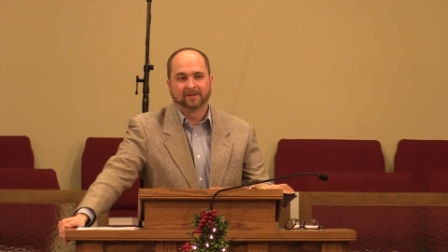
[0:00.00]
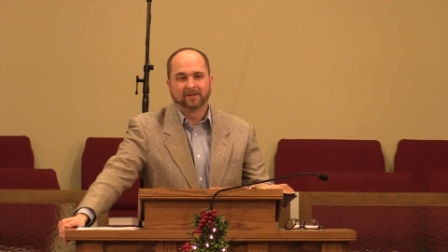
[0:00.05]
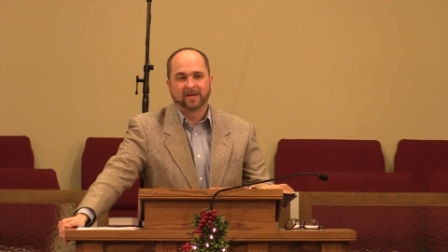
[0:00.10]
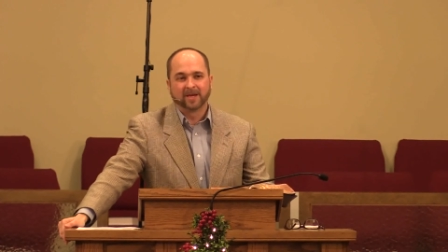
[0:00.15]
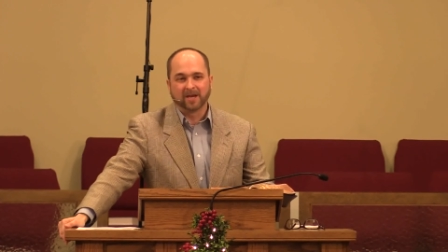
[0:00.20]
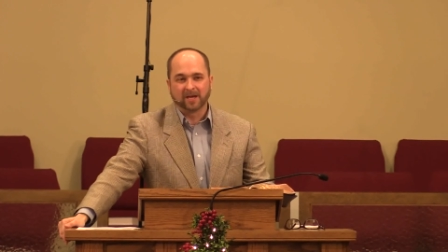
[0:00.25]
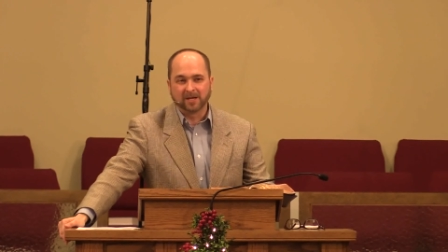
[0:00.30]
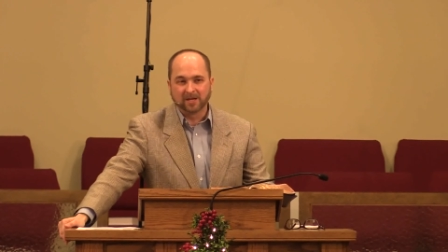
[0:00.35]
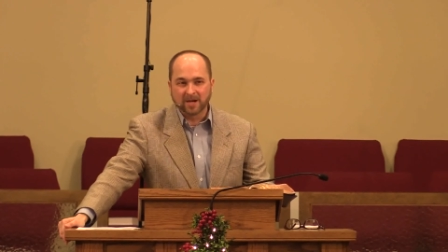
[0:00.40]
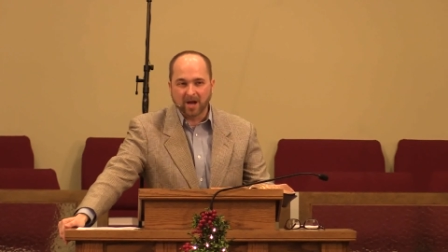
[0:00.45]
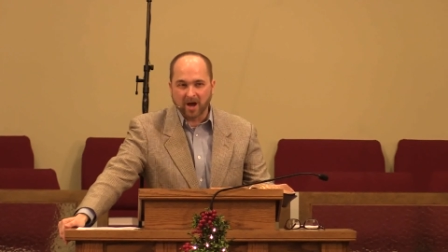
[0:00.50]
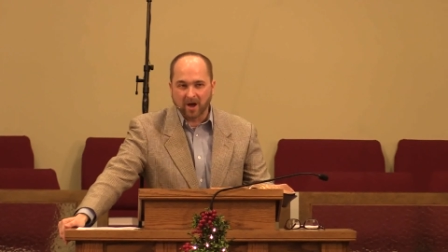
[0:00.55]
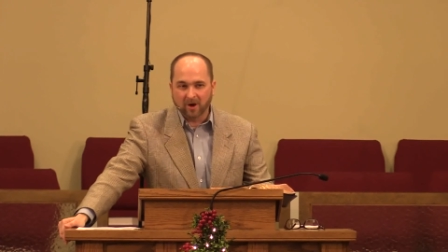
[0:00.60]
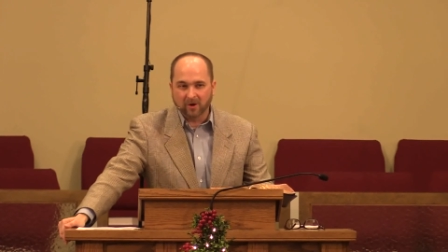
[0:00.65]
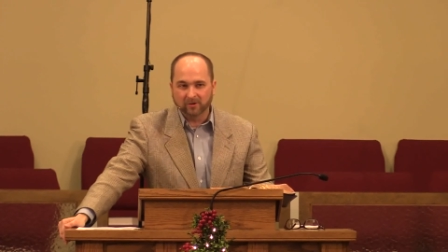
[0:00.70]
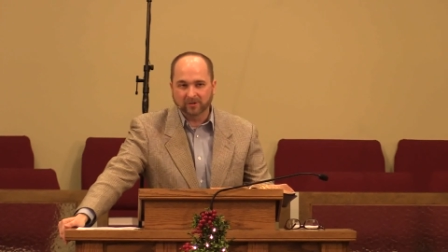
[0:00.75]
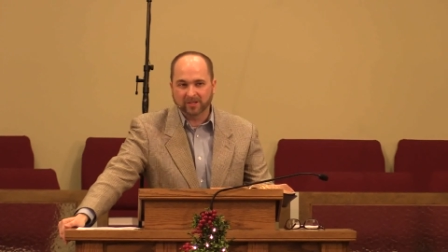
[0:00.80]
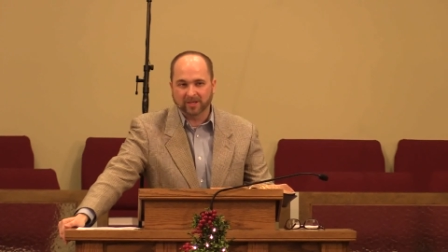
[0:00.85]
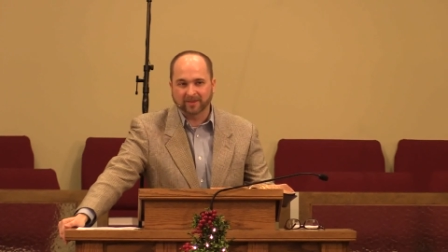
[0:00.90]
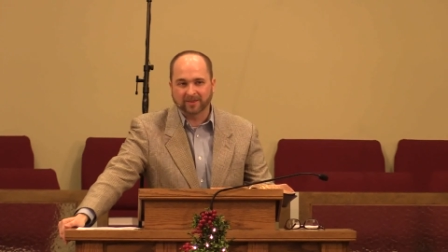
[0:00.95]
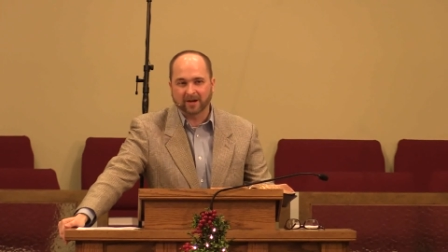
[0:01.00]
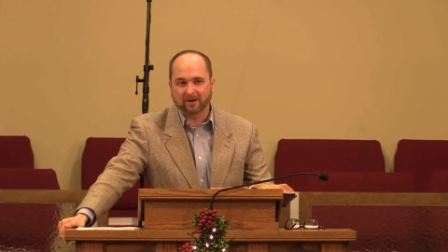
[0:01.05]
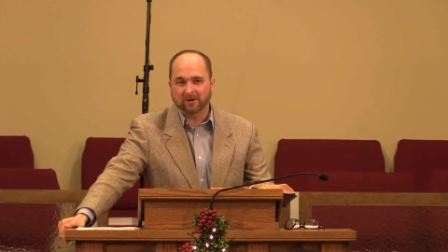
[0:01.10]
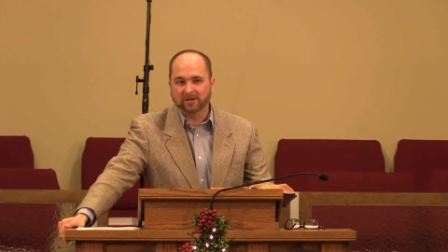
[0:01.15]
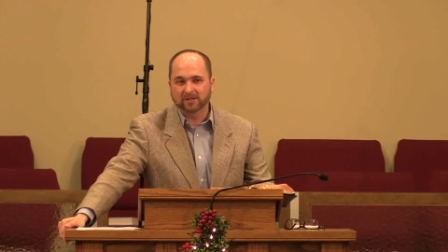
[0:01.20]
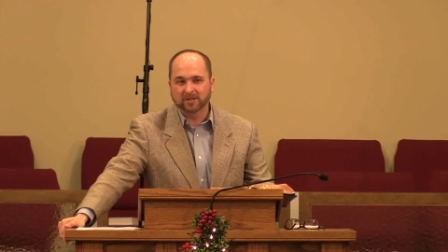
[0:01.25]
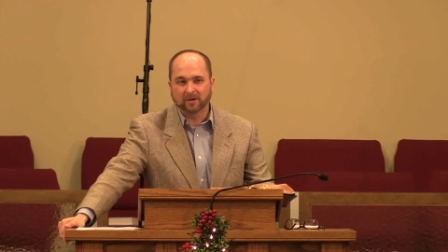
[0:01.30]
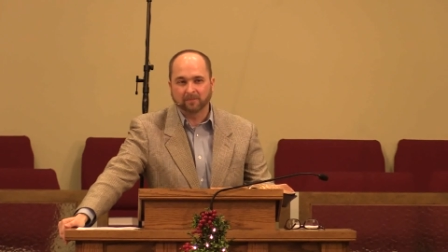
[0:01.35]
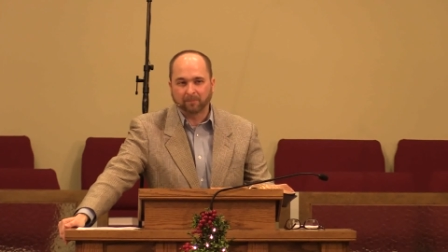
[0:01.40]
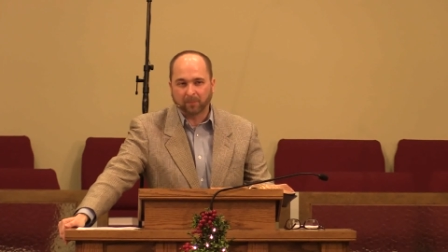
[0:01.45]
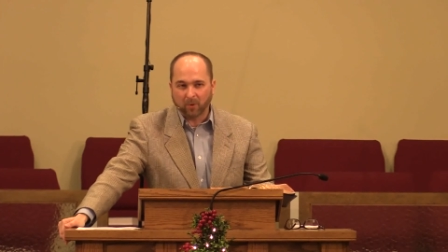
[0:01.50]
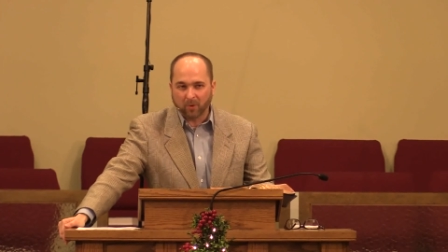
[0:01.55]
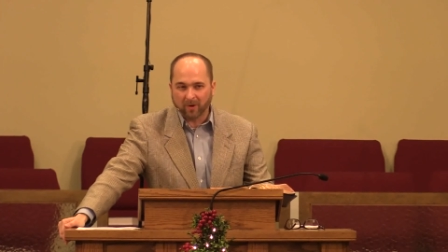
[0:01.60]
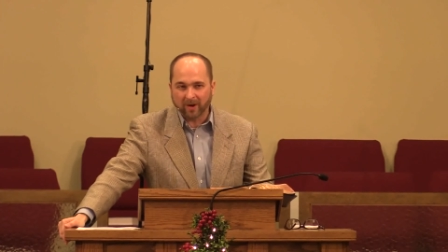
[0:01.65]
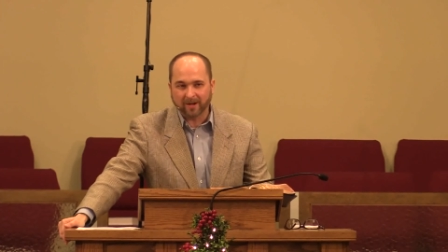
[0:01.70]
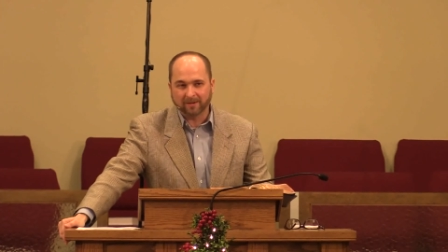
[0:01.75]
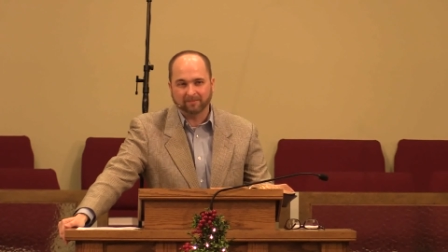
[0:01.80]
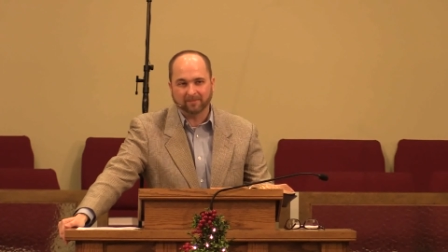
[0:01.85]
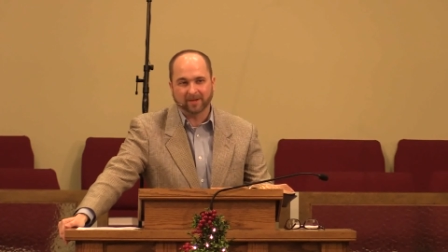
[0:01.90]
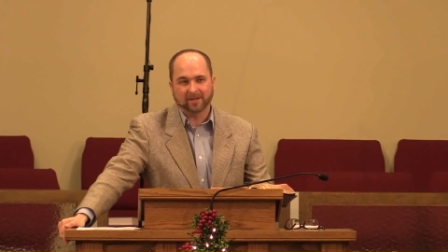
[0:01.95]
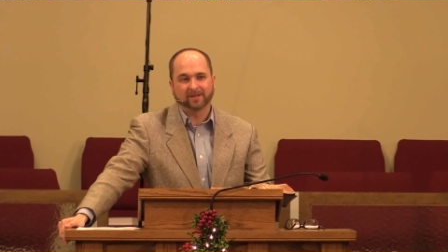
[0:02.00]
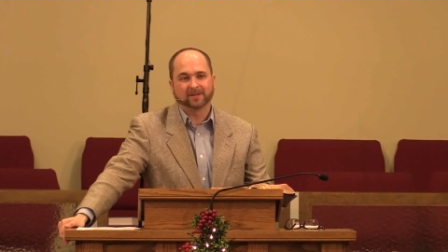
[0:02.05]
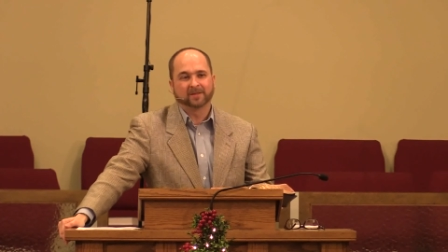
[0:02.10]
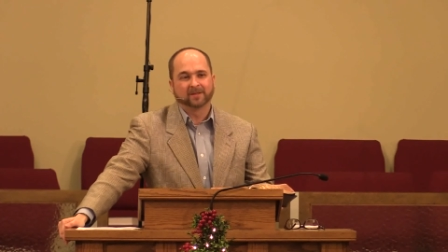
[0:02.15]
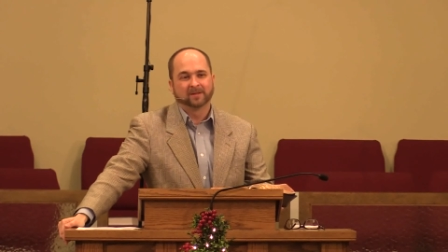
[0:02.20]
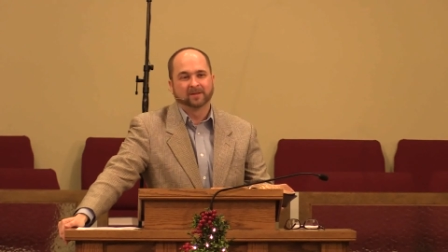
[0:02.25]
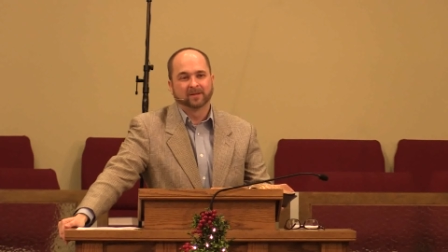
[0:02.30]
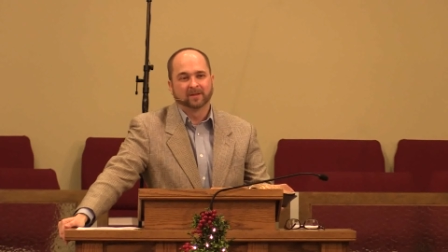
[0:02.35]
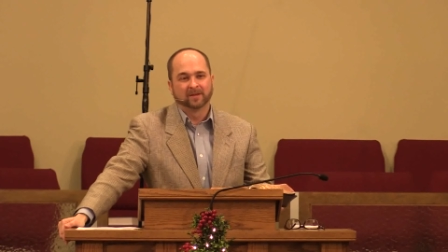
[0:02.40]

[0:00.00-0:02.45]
He knows that there is an appointment